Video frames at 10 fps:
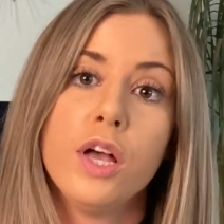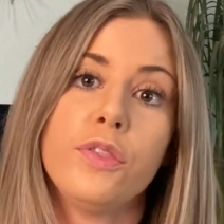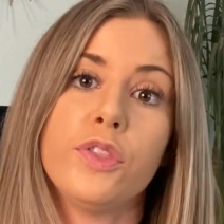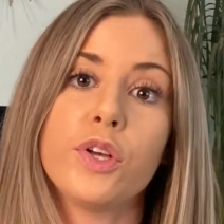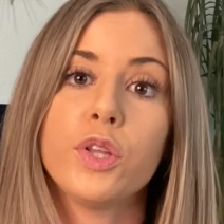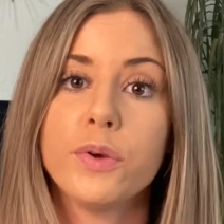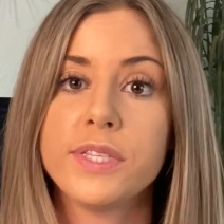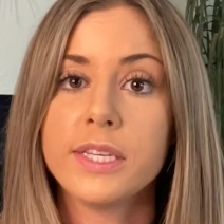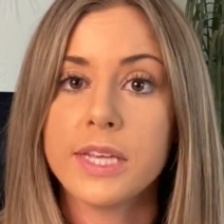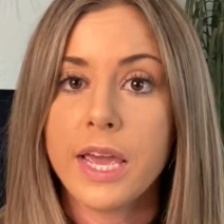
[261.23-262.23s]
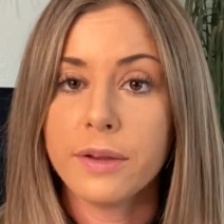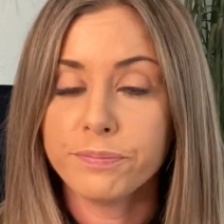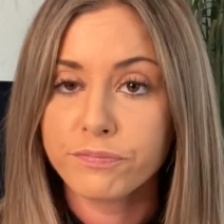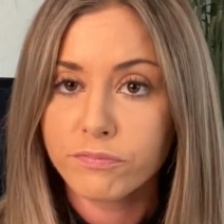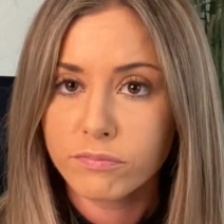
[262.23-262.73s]
The closing date,
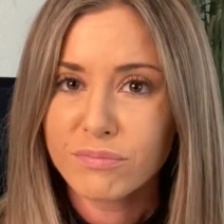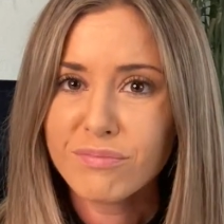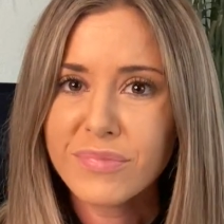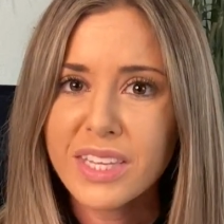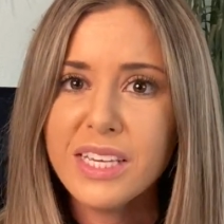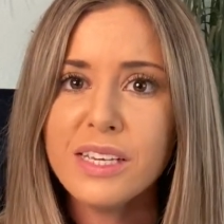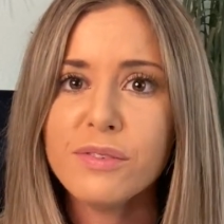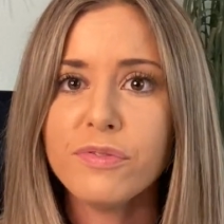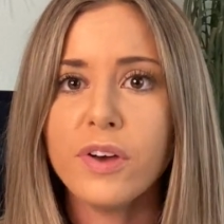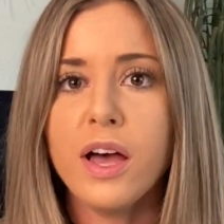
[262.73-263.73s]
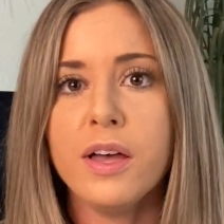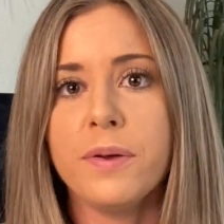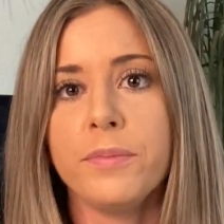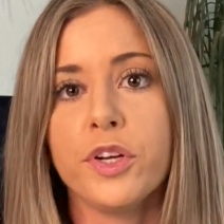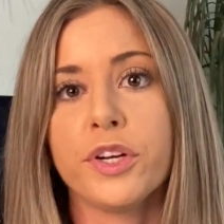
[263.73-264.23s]
if
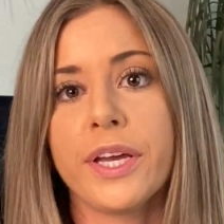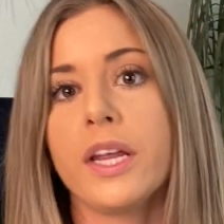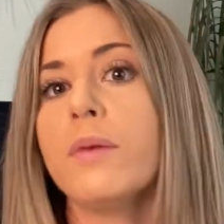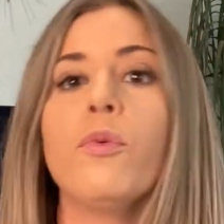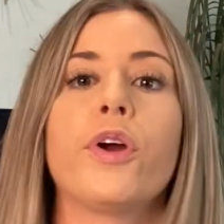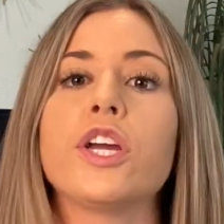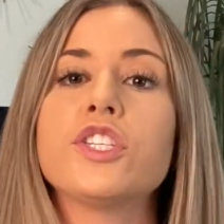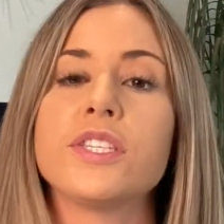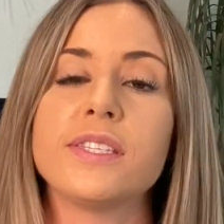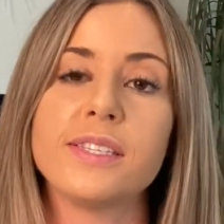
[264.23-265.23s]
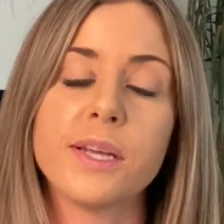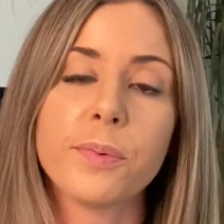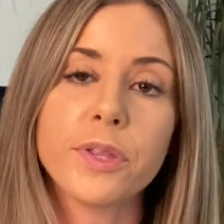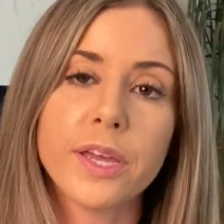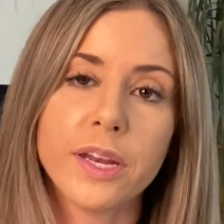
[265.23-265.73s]
you're getting a mortgage, this is
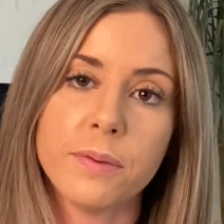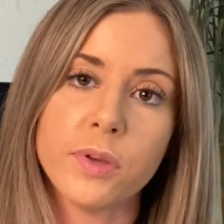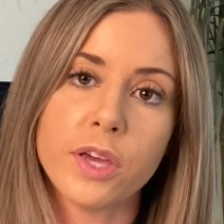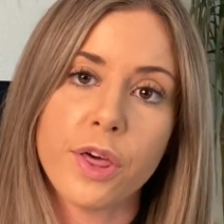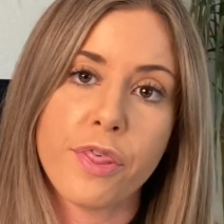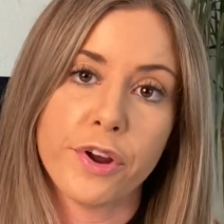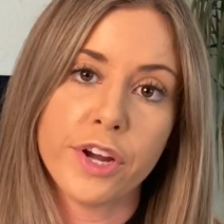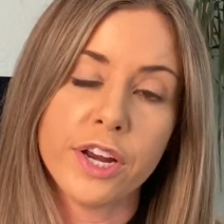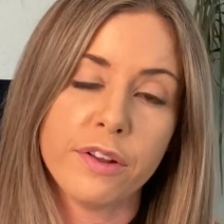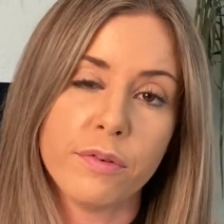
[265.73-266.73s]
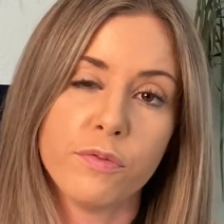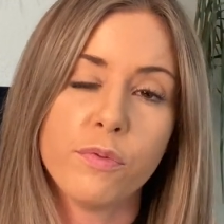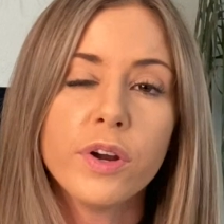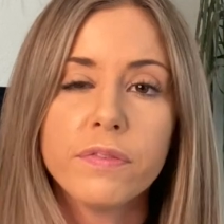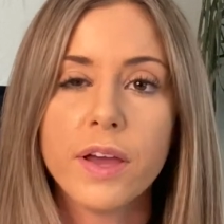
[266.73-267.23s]
typically going to be 30 to
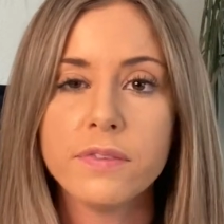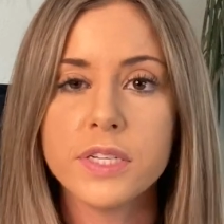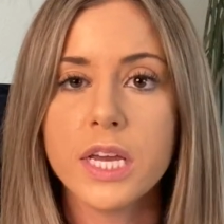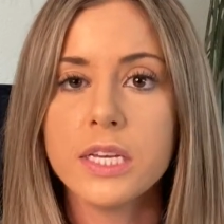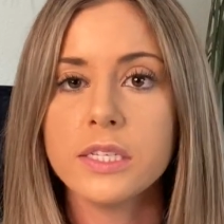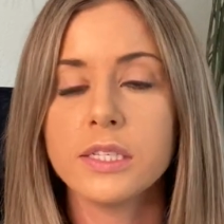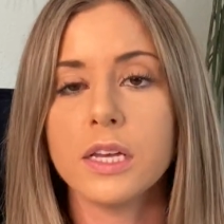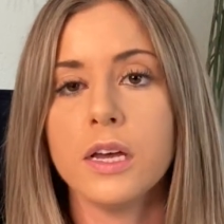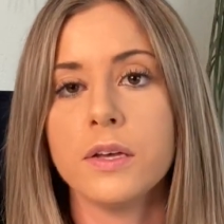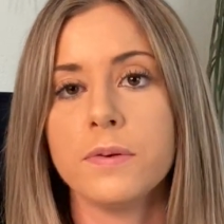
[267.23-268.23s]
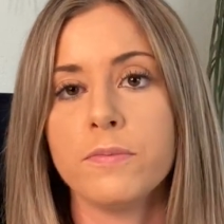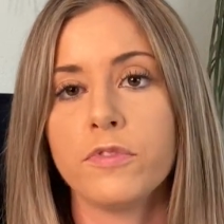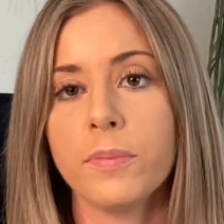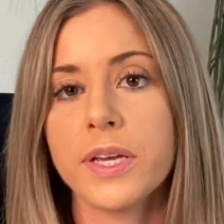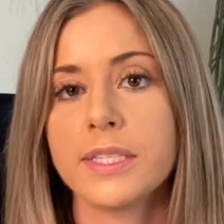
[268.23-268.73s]
45 days
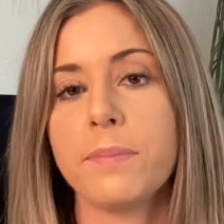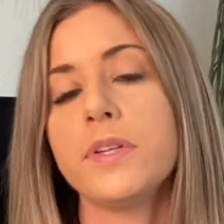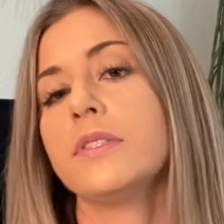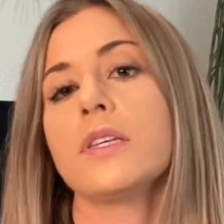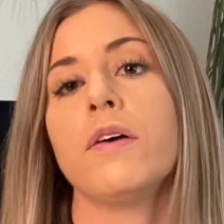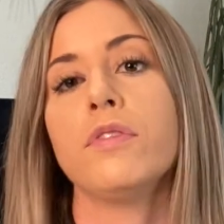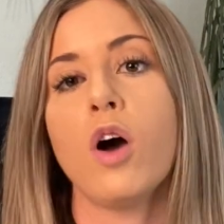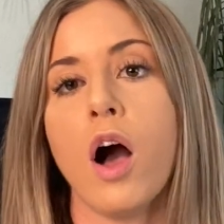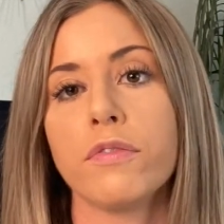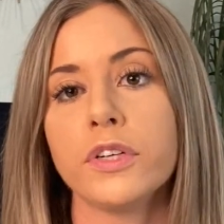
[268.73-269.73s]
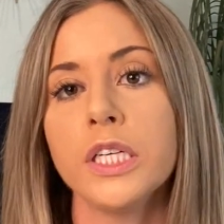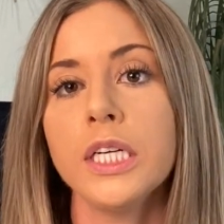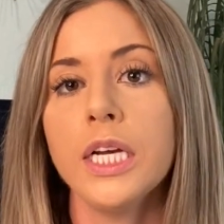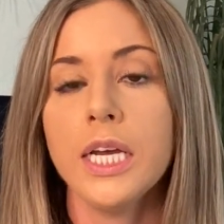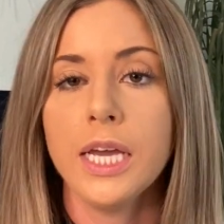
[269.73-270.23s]
from acceptance of the offer.
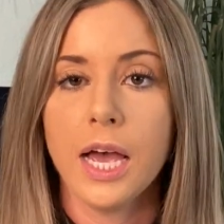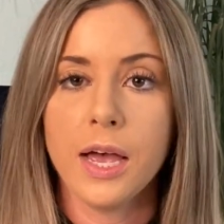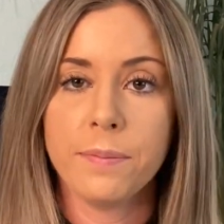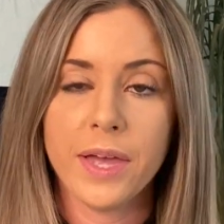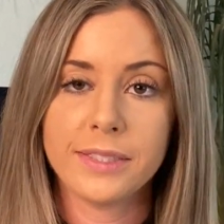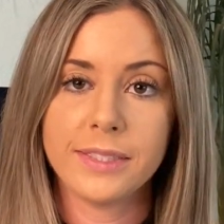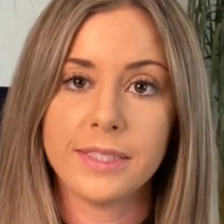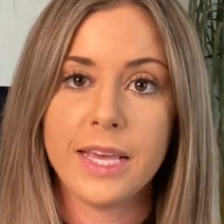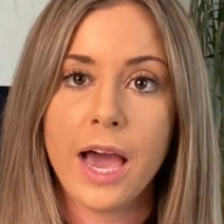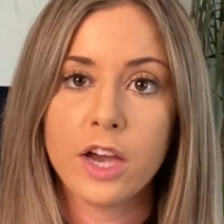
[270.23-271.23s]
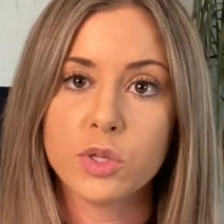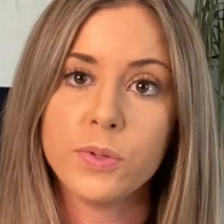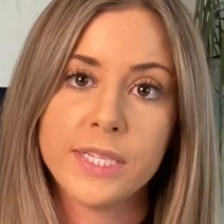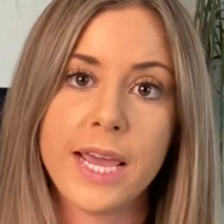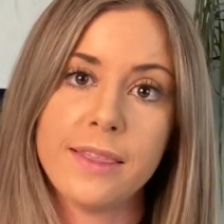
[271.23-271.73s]
That's the actual
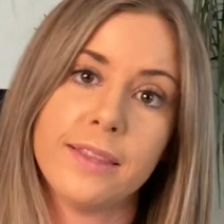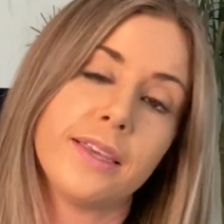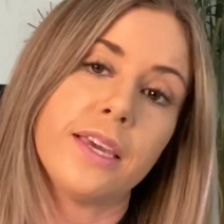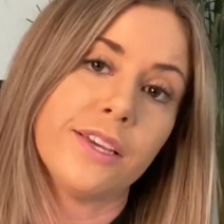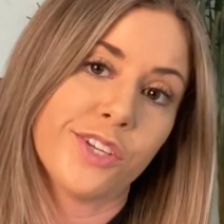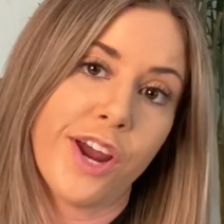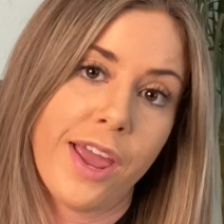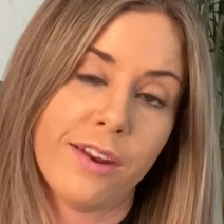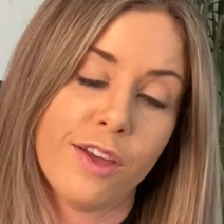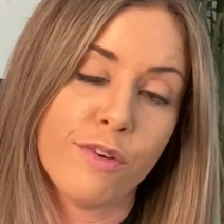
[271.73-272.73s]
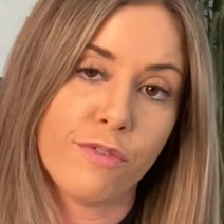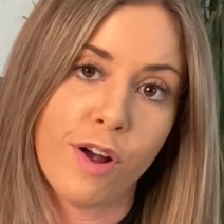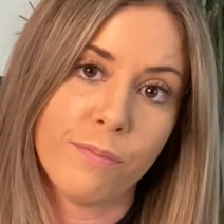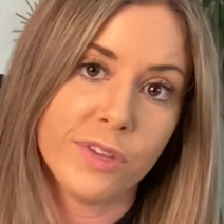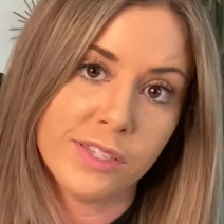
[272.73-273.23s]
day that the keys are handed
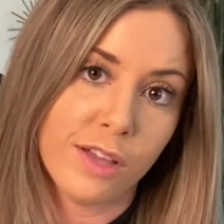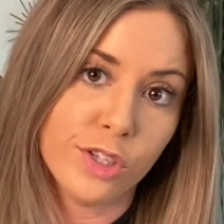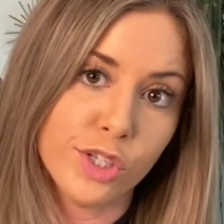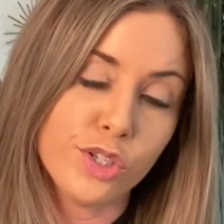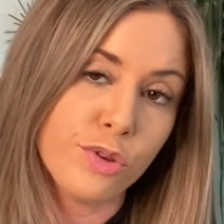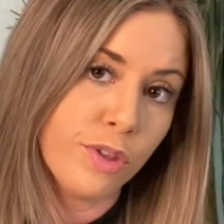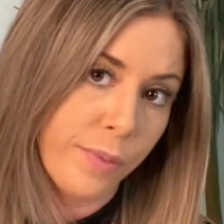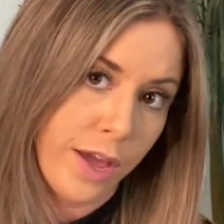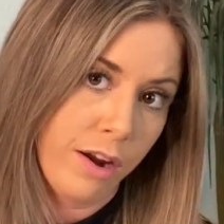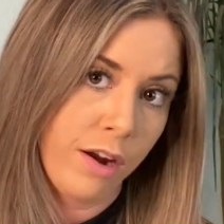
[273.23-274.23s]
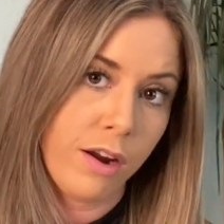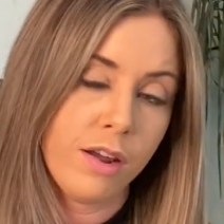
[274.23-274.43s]
from the seller to the buyer.